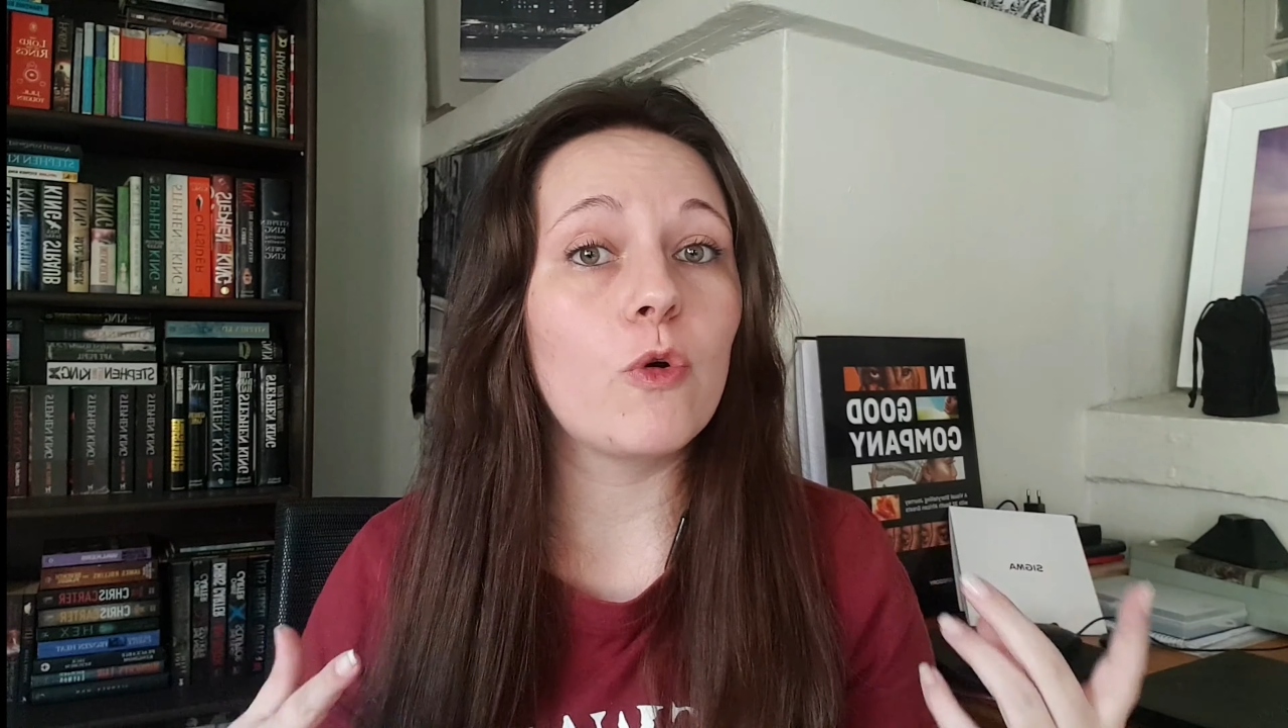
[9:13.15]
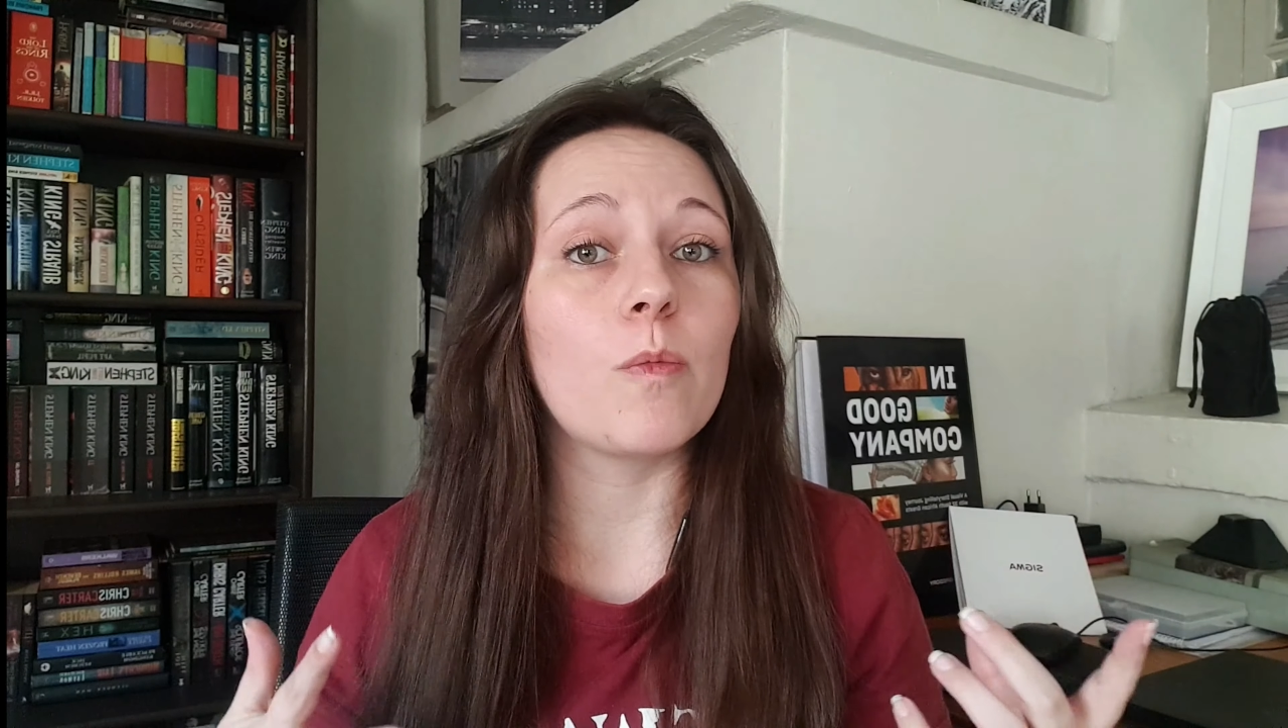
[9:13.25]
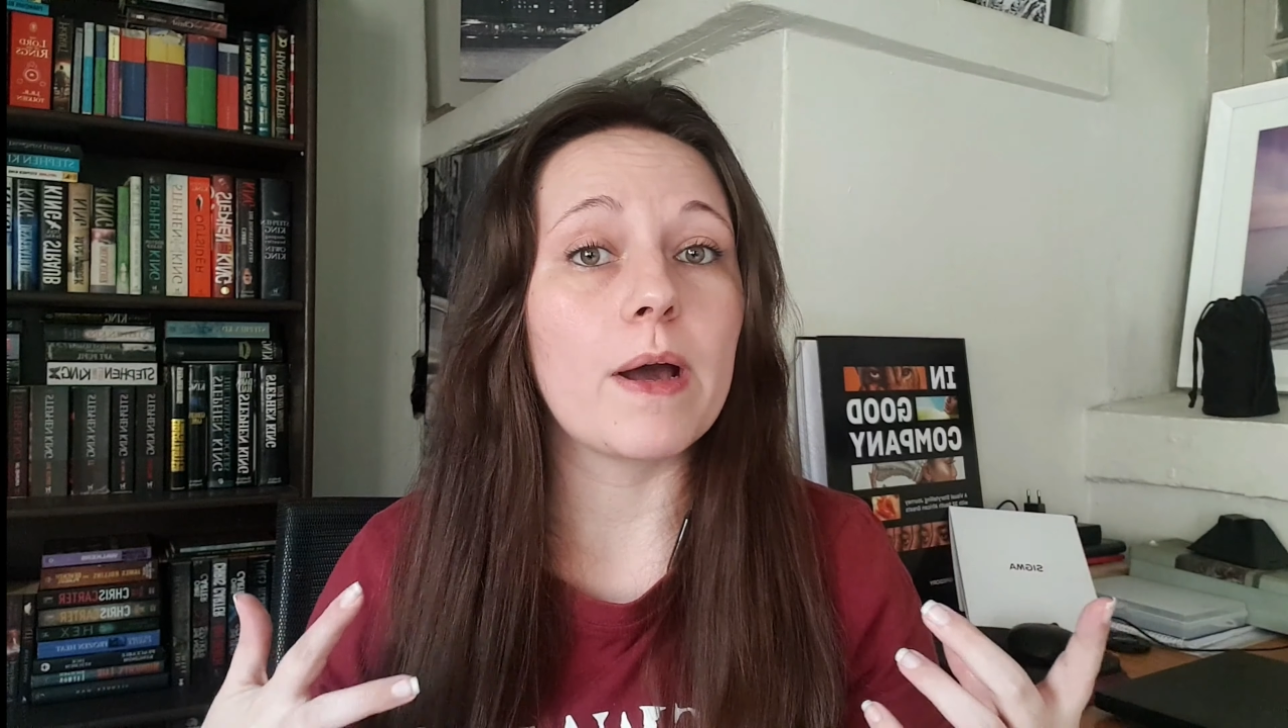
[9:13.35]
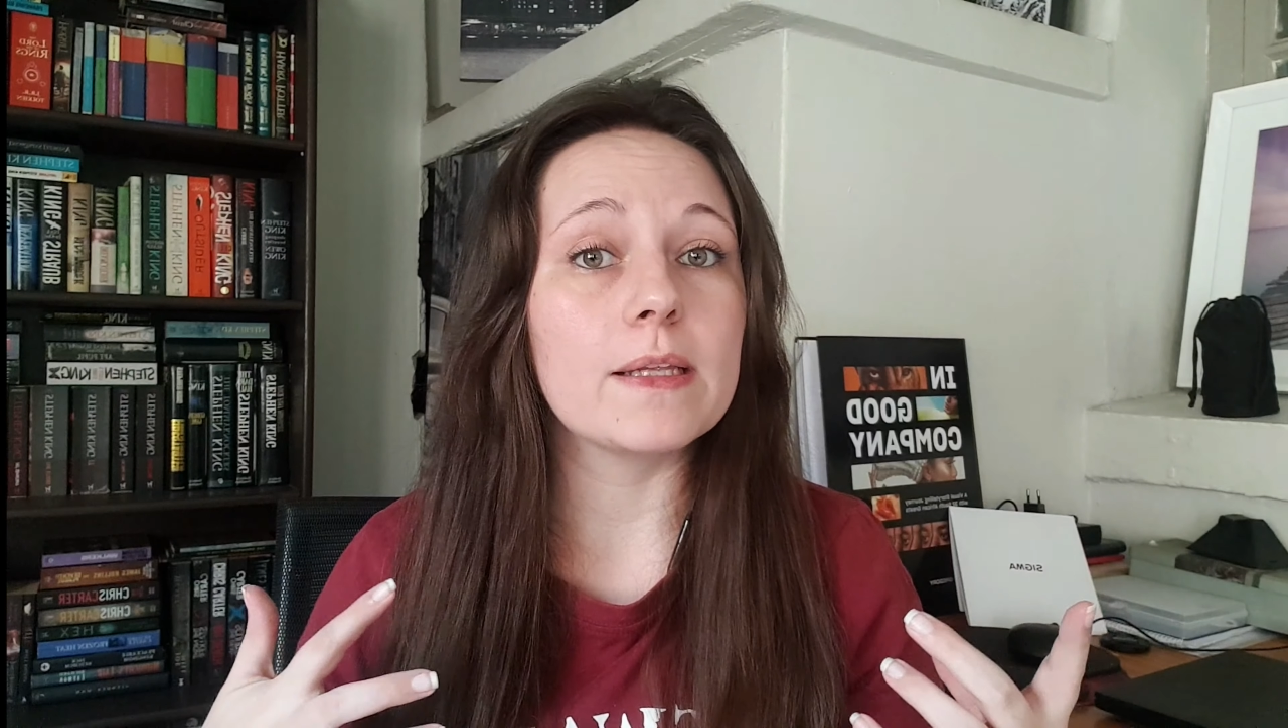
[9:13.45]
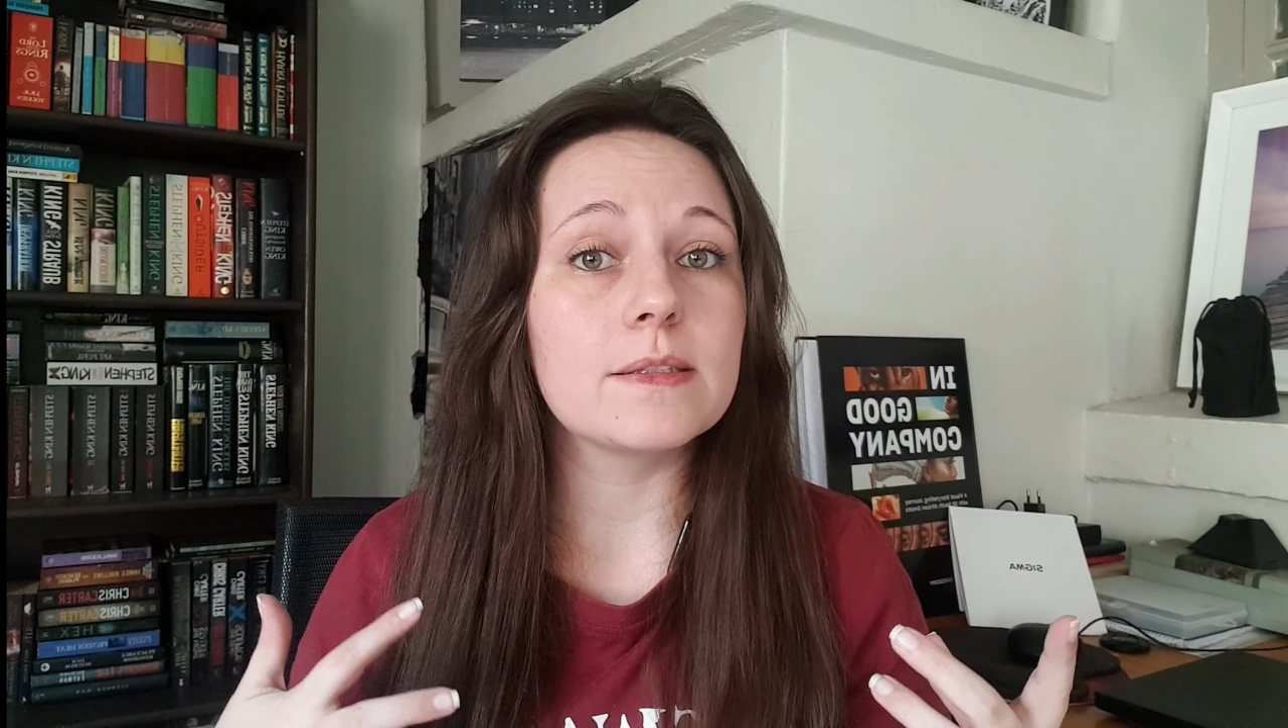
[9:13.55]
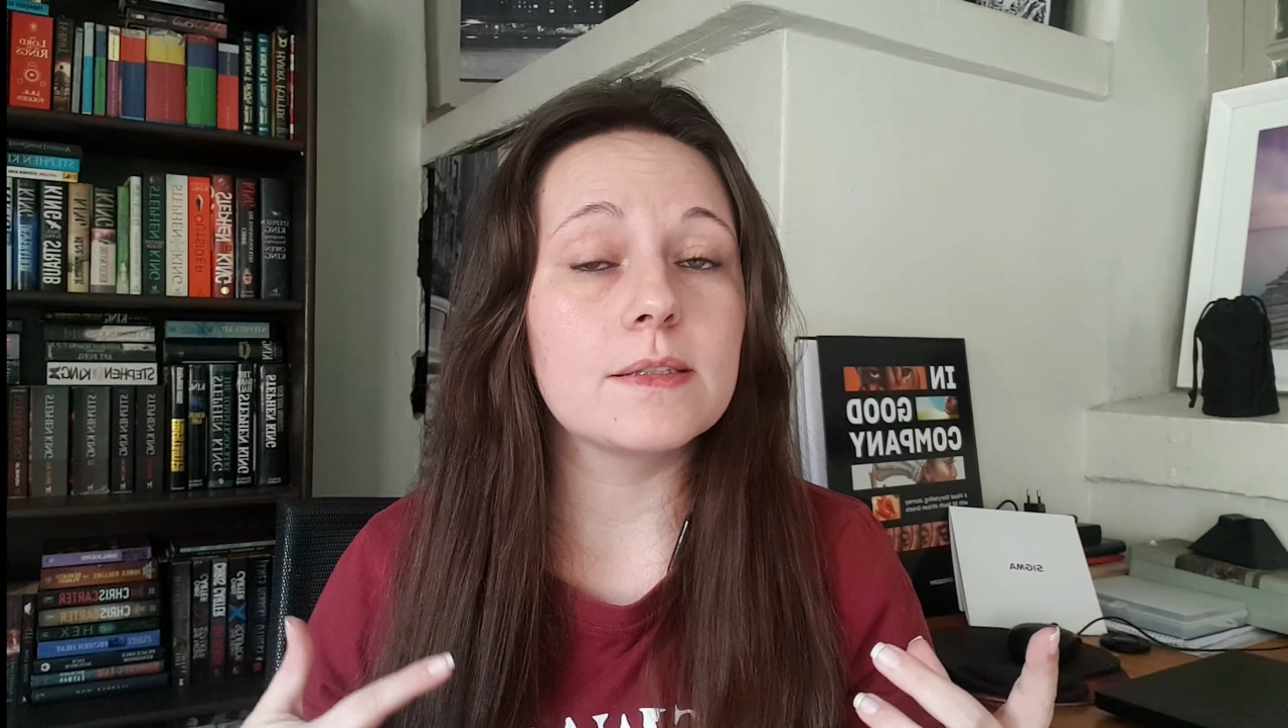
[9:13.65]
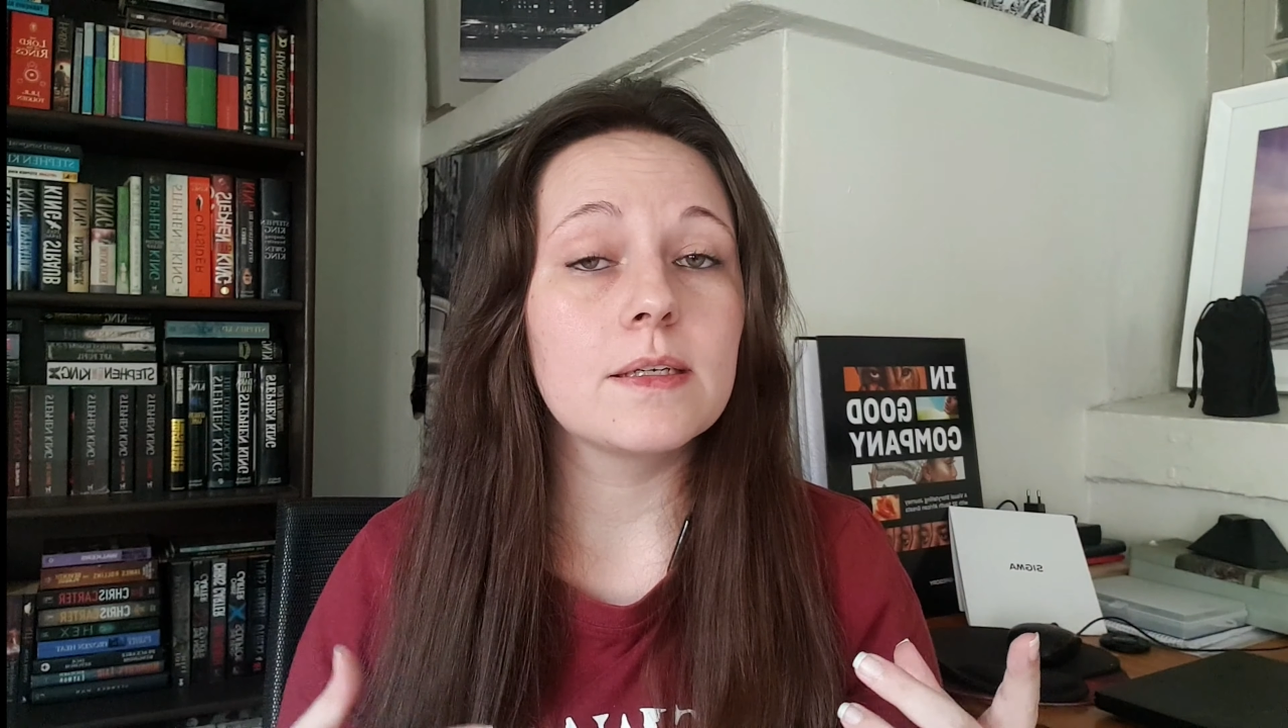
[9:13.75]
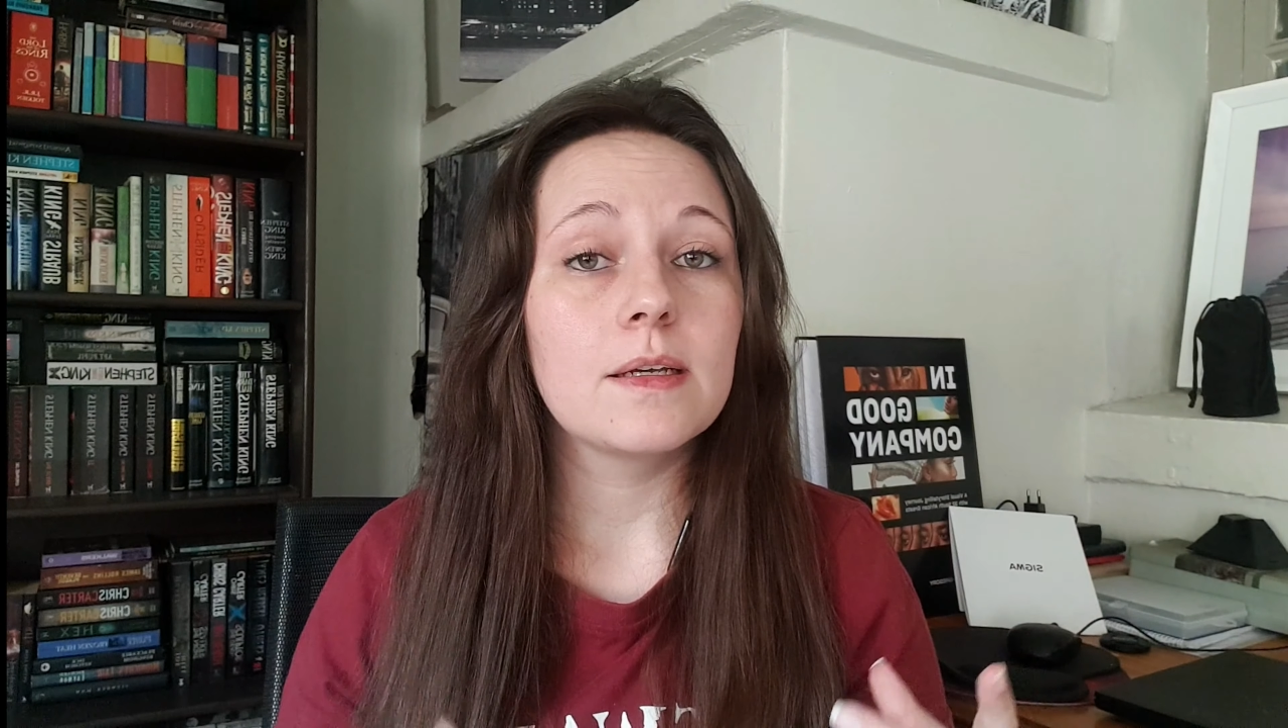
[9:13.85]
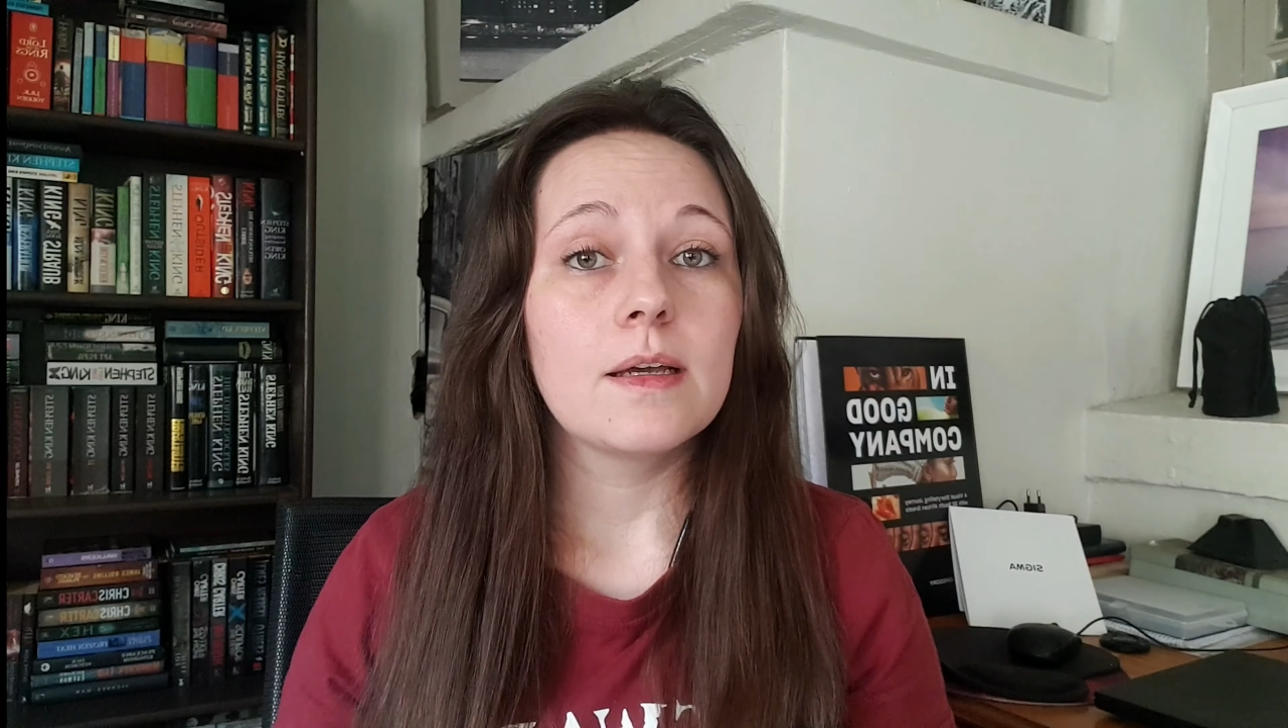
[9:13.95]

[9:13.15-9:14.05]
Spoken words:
formats.